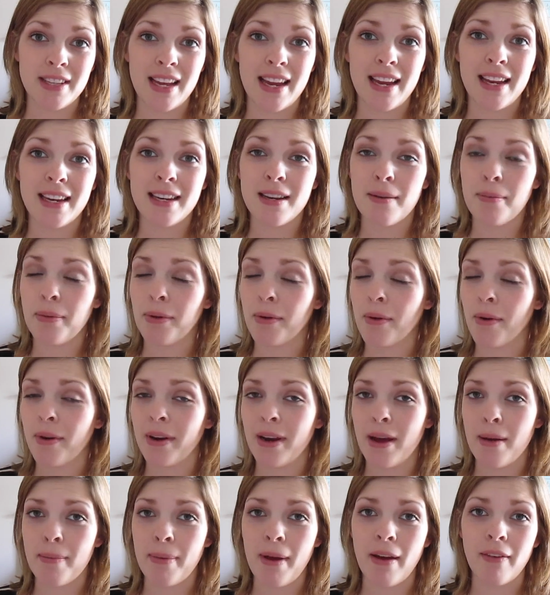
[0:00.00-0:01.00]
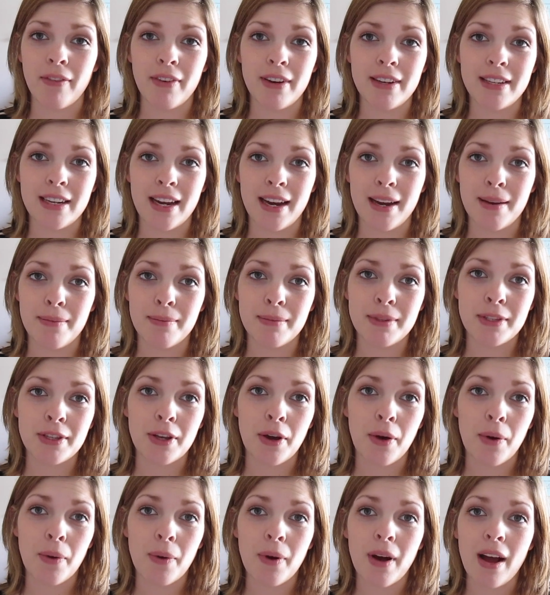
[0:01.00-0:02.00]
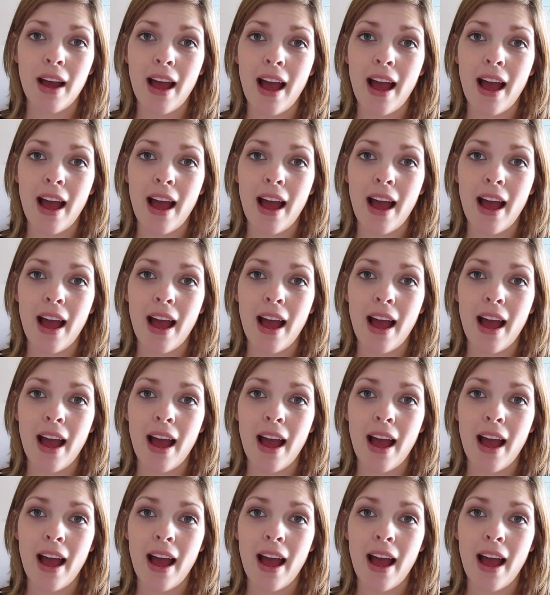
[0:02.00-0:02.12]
I end up throwing up every time, so